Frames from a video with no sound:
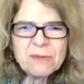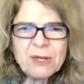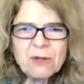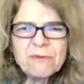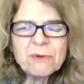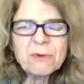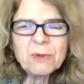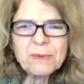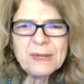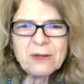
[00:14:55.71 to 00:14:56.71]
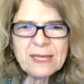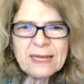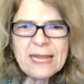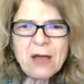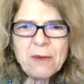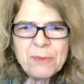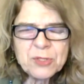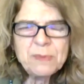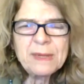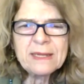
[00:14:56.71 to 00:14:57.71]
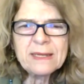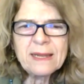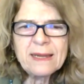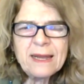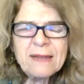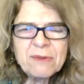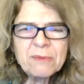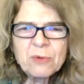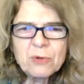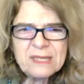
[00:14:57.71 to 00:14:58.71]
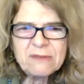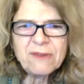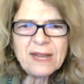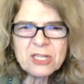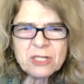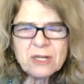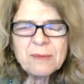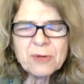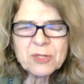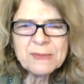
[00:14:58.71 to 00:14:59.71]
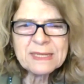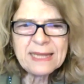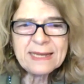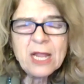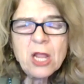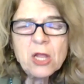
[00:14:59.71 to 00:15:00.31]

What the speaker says: but overall, we're looking now possibly at an even more deflationary prospect ahead.